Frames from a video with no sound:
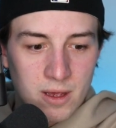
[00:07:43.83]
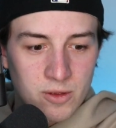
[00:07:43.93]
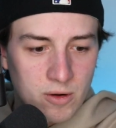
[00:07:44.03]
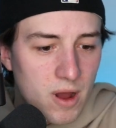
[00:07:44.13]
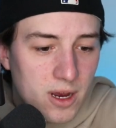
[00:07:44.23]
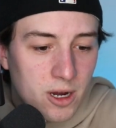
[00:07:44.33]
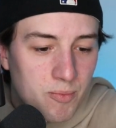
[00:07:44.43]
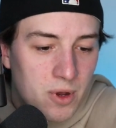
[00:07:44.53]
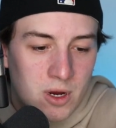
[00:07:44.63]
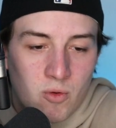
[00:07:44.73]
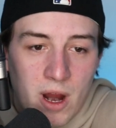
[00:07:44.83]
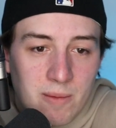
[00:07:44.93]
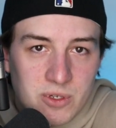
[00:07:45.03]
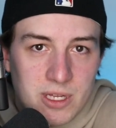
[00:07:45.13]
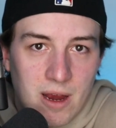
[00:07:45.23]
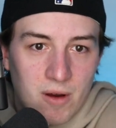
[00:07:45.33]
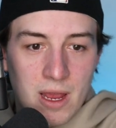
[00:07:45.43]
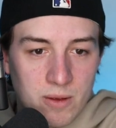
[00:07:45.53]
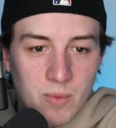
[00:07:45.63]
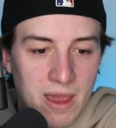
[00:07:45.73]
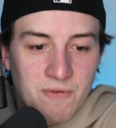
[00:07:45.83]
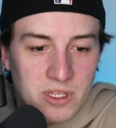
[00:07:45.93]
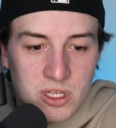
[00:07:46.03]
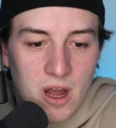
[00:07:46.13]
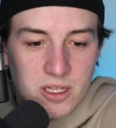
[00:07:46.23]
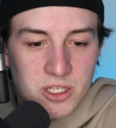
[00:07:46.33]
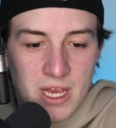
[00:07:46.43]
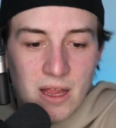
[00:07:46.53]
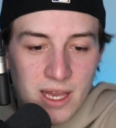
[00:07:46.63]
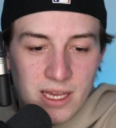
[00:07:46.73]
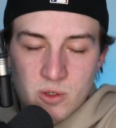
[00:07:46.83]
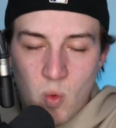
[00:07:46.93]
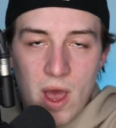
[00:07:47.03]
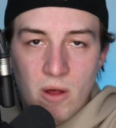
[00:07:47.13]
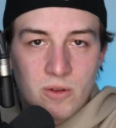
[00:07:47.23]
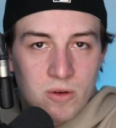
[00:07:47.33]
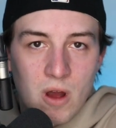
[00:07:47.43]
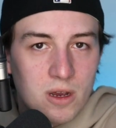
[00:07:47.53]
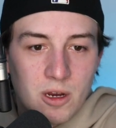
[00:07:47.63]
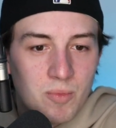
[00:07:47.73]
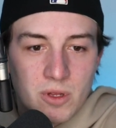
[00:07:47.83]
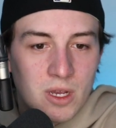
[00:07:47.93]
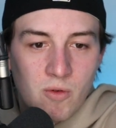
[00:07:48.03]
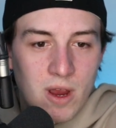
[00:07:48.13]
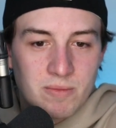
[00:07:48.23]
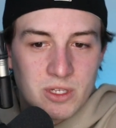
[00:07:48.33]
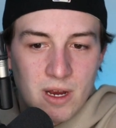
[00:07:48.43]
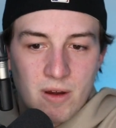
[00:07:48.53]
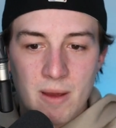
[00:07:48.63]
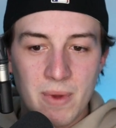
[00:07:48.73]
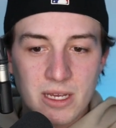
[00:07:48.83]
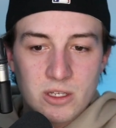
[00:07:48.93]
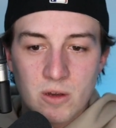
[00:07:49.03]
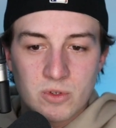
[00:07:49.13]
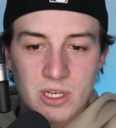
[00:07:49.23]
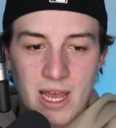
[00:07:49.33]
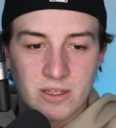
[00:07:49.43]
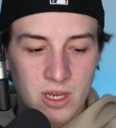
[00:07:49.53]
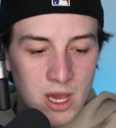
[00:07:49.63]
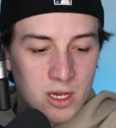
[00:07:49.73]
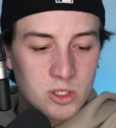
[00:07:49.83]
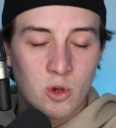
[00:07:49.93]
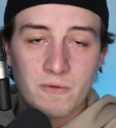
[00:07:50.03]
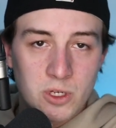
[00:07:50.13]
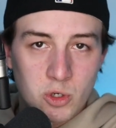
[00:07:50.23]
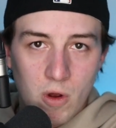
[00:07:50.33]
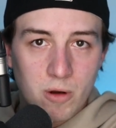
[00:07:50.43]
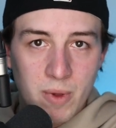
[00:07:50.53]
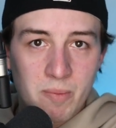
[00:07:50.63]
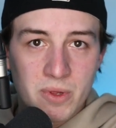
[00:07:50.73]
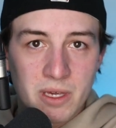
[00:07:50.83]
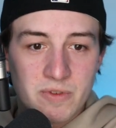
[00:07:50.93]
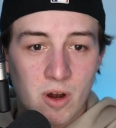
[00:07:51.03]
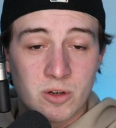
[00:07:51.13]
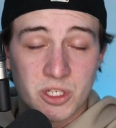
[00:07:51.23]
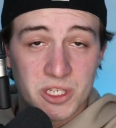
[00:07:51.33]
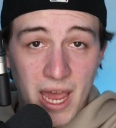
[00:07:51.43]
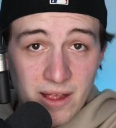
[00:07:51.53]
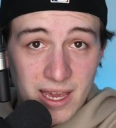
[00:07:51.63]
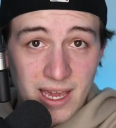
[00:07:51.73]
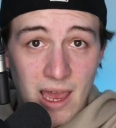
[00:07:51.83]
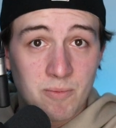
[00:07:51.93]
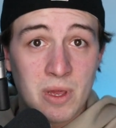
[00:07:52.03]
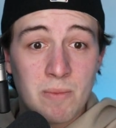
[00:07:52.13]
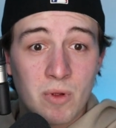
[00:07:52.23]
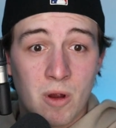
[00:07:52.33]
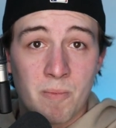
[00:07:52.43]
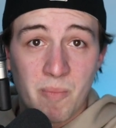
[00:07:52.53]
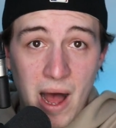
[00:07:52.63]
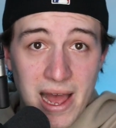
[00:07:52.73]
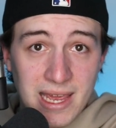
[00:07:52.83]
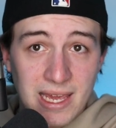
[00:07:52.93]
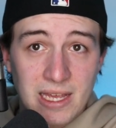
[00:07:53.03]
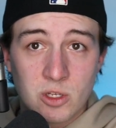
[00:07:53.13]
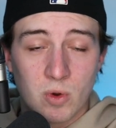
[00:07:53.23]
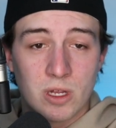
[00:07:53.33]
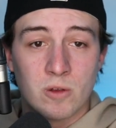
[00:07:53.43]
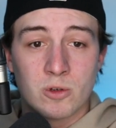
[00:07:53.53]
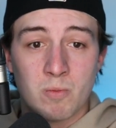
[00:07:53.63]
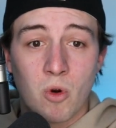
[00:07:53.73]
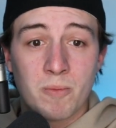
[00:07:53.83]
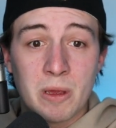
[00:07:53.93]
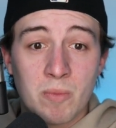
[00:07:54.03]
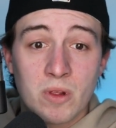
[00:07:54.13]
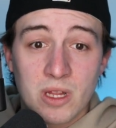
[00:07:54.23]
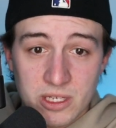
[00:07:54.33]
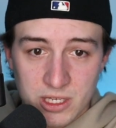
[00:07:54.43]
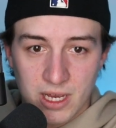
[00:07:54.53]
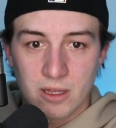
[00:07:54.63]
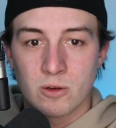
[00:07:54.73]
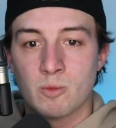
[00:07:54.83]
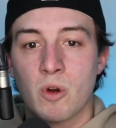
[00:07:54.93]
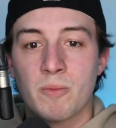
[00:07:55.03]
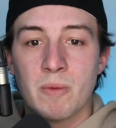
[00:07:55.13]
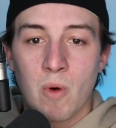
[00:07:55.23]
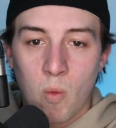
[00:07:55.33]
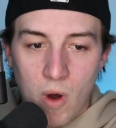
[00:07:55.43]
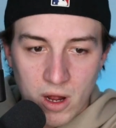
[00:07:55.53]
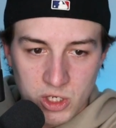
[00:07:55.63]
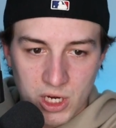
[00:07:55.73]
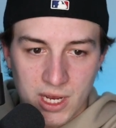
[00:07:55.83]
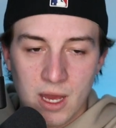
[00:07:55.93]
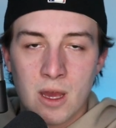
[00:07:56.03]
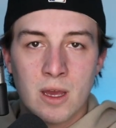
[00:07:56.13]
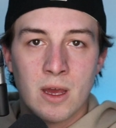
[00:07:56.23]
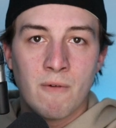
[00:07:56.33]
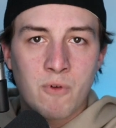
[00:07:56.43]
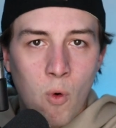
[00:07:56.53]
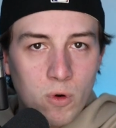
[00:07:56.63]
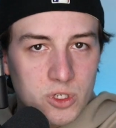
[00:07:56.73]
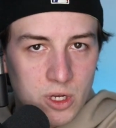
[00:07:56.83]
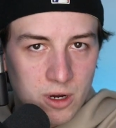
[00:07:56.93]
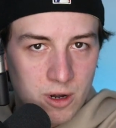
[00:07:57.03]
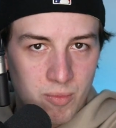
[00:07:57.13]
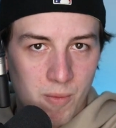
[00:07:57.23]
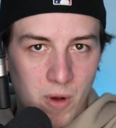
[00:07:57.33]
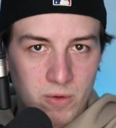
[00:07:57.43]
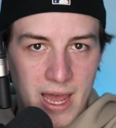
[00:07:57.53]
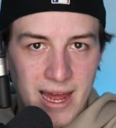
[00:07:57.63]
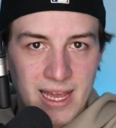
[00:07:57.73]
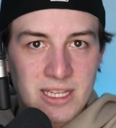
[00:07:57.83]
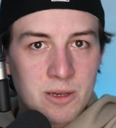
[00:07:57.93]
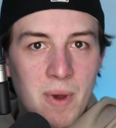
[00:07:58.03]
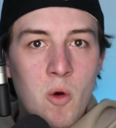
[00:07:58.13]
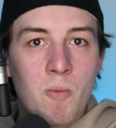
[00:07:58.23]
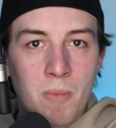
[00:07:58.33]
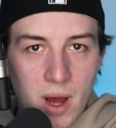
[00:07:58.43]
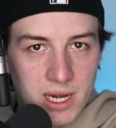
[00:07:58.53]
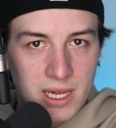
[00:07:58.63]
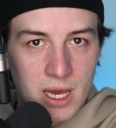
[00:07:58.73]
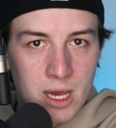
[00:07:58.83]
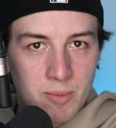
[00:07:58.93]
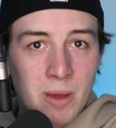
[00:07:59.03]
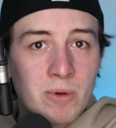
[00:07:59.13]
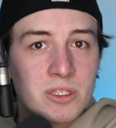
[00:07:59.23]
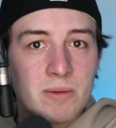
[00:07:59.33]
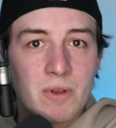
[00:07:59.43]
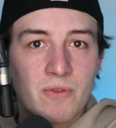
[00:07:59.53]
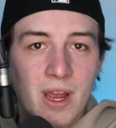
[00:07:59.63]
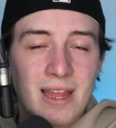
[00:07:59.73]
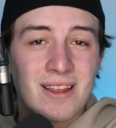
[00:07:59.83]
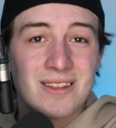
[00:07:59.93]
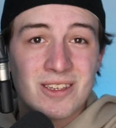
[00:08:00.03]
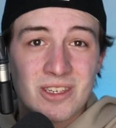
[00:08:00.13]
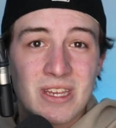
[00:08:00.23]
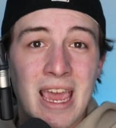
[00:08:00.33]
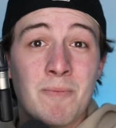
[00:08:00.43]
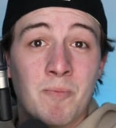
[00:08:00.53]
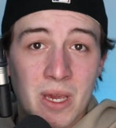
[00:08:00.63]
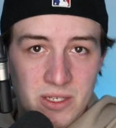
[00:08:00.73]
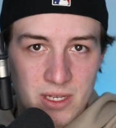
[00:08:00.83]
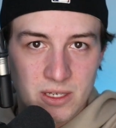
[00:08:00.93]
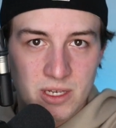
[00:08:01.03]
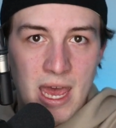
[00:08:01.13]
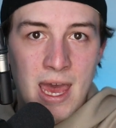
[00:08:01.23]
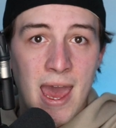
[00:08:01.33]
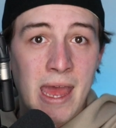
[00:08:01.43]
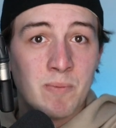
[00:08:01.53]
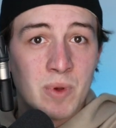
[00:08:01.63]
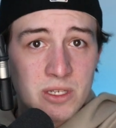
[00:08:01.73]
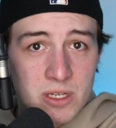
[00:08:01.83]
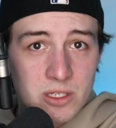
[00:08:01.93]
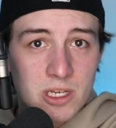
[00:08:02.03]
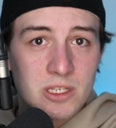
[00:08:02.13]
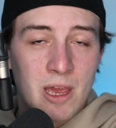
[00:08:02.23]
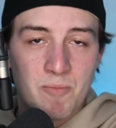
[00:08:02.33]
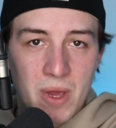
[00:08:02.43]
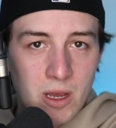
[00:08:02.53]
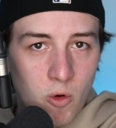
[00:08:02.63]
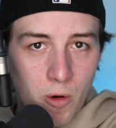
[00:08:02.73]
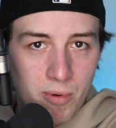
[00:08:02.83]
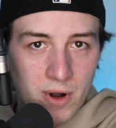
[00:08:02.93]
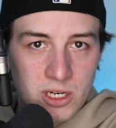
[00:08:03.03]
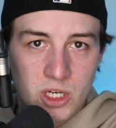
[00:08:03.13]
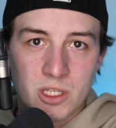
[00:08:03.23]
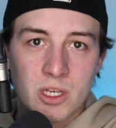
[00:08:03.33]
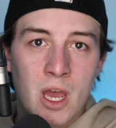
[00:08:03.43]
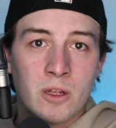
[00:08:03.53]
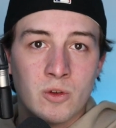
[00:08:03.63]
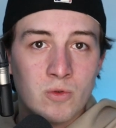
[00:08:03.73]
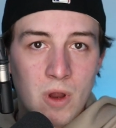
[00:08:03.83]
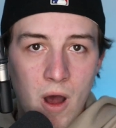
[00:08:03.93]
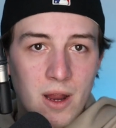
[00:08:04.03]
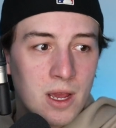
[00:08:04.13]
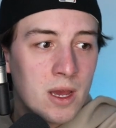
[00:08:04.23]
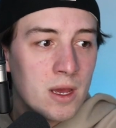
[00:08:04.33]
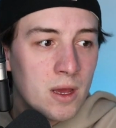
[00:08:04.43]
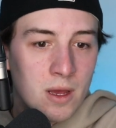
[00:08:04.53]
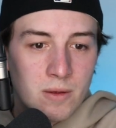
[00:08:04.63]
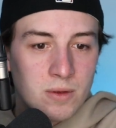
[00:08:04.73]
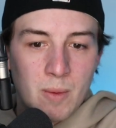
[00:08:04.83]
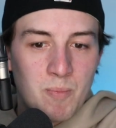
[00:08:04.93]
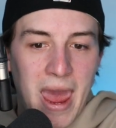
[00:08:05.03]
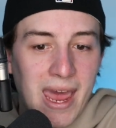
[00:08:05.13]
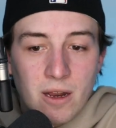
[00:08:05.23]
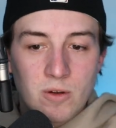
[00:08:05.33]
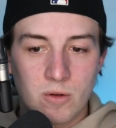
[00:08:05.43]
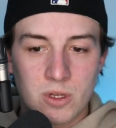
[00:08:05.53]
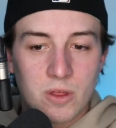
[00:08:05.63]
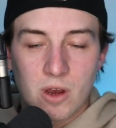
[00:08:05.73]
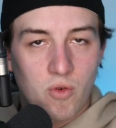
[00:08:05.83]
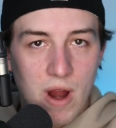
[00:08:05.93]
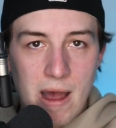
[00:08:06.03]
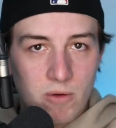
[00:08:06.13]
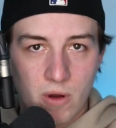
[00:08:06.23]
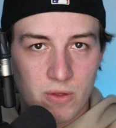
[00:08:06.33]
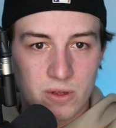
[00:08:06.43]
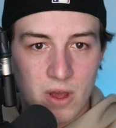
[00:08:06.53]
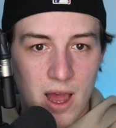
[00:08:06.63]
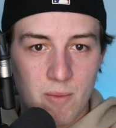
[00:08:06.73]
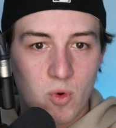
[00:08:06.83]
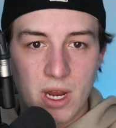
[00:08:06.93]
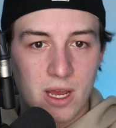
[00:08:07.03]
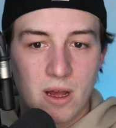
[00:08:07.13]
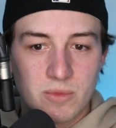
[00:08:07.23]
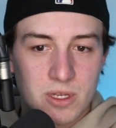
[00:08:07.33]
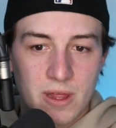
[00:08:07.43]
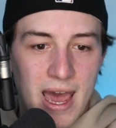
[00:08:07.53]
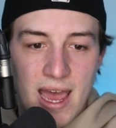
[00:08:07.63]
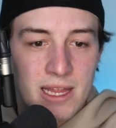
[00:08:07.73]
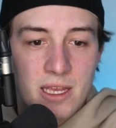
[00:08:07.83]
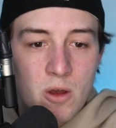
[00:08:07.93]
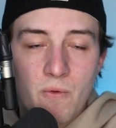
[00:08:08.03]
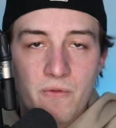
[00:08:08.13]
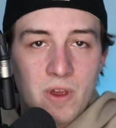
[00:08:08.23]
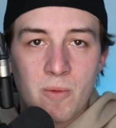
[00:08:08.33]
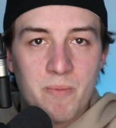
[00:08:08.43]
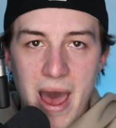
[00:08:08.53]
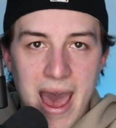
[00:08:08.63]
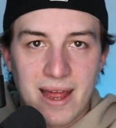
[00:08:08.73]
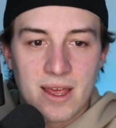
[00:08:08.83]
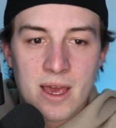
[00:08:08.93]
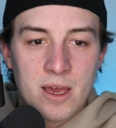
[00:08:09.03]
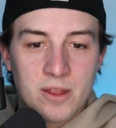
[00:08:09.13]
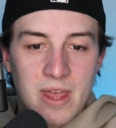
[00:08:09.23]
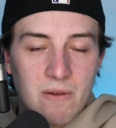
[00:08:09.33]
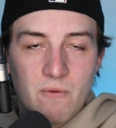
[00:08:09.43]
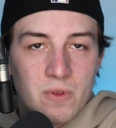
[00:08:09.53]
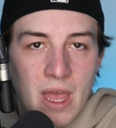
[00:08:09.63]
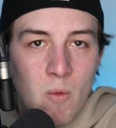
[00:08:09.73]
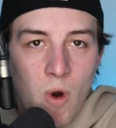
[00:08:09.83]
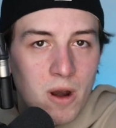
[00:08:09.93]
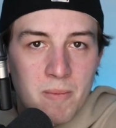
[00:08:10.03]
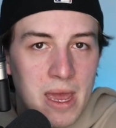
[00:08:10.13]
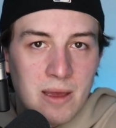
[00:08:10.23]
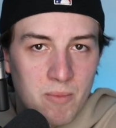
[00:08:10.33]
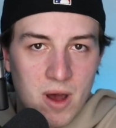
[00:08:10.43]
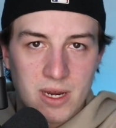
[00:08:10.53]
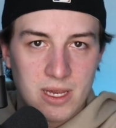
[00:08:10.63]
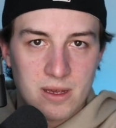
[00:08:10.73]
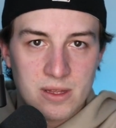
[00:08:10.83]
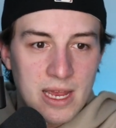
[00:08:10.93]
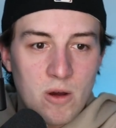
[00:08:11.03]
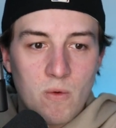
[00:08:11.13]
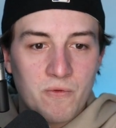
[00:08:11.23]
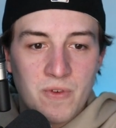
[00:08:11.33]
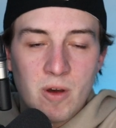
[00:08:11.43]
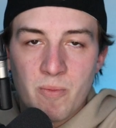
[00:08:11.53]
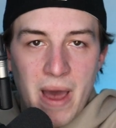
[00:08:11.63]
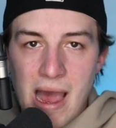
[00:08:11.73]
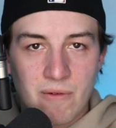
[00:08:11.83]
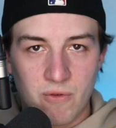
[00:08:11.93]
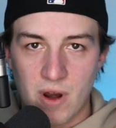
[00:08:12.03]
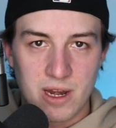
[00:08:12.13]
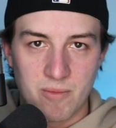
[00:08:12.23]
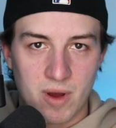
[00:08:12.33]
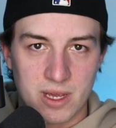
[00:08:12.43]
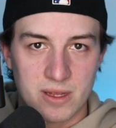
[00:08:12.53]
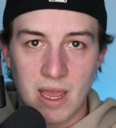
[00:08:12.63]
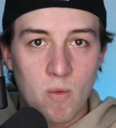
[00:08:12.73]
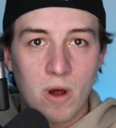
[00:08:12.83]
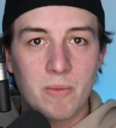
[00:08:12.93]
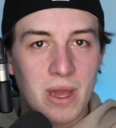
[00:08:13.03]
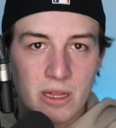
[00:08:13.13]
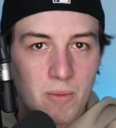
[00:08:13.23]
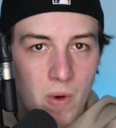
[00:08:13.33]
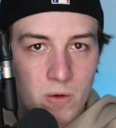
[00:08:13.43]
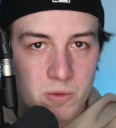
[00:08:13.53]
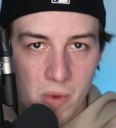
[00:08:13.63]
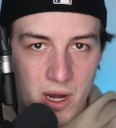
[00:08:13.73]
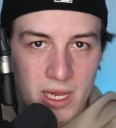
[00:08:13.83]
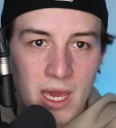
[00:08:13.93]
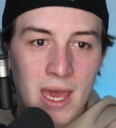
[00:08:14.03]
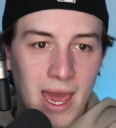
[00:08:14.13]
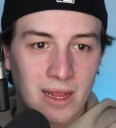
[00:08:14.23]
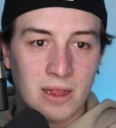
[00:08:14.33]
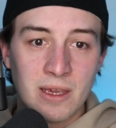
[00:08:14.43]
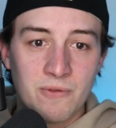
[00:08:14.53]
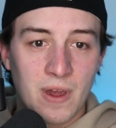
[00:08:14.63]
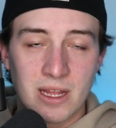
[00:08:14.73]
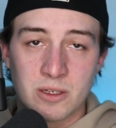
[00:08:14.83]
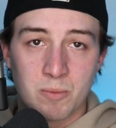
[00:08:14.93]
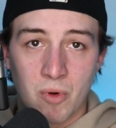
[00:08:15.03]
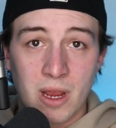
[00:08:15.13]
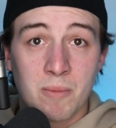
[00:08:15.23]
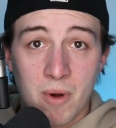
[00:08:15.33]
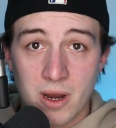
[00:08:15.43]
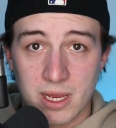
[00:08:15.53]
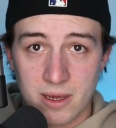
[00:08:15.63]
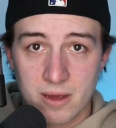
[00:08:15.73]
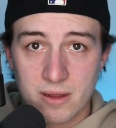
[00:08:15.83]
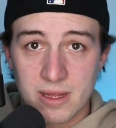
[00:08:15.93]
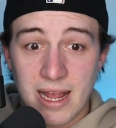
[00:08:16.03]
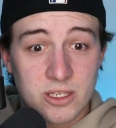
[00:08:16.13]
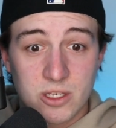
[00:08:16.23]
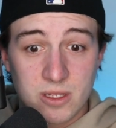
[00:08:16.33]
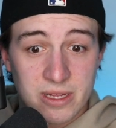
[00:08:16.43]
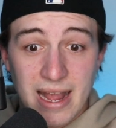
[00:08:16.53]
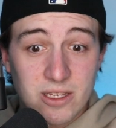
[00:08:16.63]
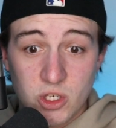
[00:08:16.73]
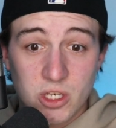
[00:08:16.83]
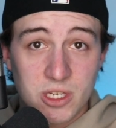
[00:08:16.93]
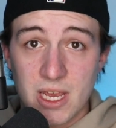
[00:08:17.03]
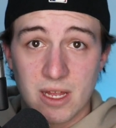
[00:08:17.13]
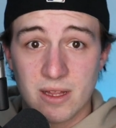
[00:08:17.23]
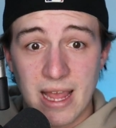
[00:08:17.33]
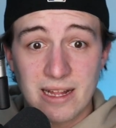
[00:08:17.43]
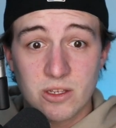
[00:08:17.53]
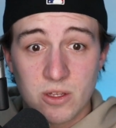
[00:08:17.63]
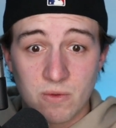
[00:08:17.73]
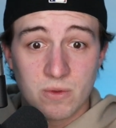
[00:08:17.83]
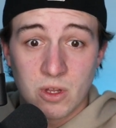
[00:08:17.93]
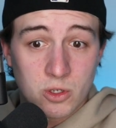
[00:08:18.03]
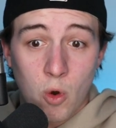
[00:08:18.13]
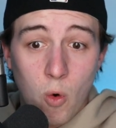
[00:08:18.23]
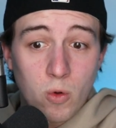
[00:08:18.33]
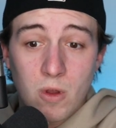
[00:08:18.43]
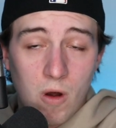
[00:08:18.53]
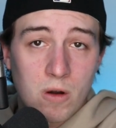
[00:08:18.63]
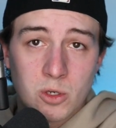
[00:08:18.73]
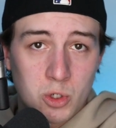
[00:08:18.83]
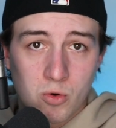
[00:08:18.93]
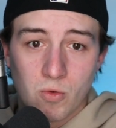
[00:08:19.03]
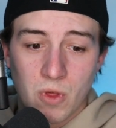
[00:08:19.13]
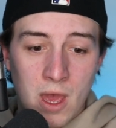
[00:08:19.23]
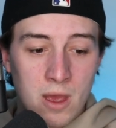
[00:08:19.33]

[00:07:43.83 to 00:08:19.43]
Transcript: They're not going to put grapes there. If it's not selling as well, they're not going to put the grapes there. It makes no sense. So if the Toronto Maple Leafs are selling and people are buying into it and there's more people listening and there's more people watching, of course they're going to promote that. It's about money. People seem to forget that this is a business, and businesses and big corporations do not pander to the crowd all the time when it comes to that, and they don't feel bad. They want to make money. They don't feel bad for anybody. They want to make the most money, and Leaf fans bring money. That's just it. That's the cold hard truth.